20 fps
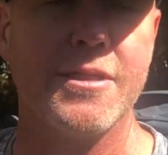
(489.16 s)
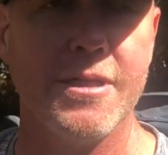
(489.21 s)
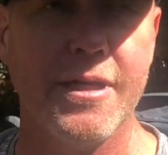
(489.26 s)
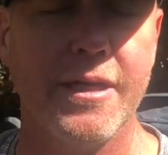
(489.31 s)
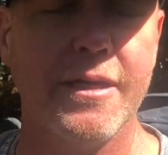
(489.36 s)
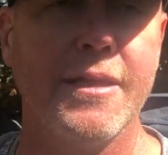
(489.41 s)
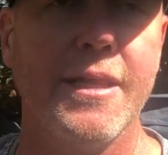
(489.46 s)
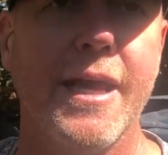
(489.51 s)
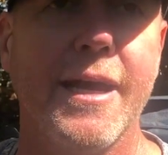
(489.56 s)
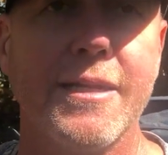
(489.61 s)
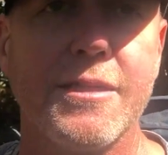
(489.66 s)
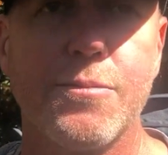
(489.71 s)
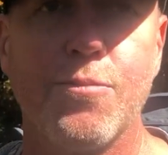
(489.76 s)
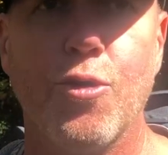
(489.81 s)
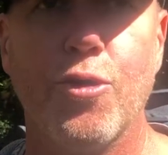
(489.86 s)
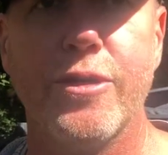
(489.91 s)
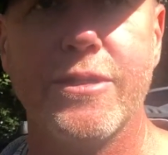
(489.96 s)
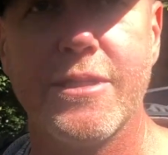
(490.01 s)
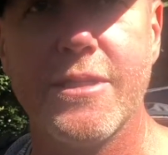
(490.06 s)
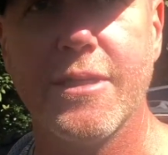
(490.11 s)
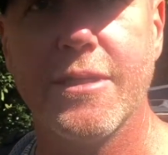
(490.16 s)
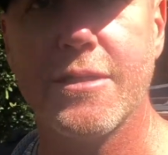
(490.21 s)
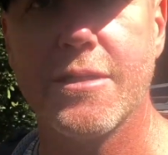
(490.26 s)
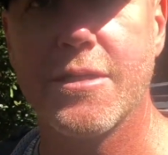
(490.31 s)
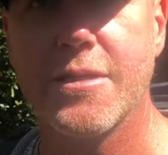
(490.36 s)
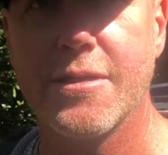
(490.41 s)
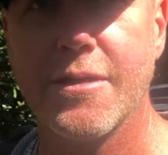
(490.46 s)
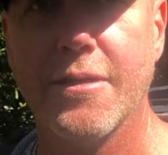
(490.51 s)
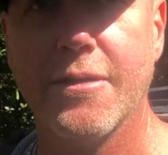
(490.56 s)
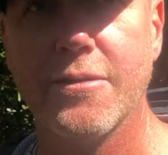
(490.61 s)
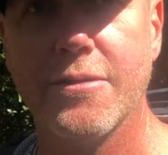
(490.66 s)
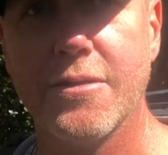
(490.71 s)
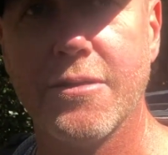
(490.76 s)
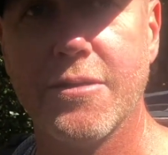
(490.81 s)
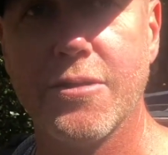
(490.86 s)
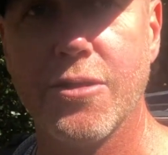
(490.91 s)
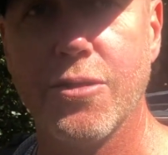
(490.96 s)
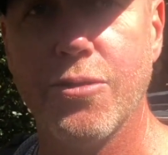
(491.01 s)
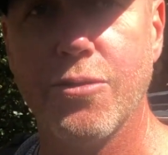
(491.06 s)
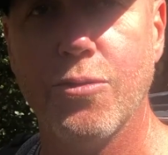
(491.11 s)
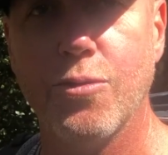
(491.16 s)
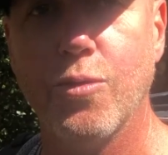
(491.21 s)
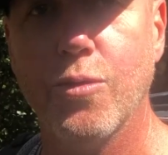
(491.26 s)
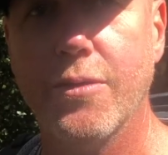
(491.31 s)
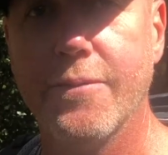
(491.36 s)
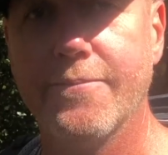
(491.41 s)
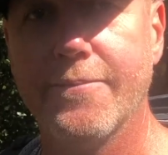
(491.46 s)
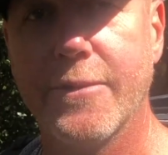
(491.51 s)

then yeah, it's poisonous to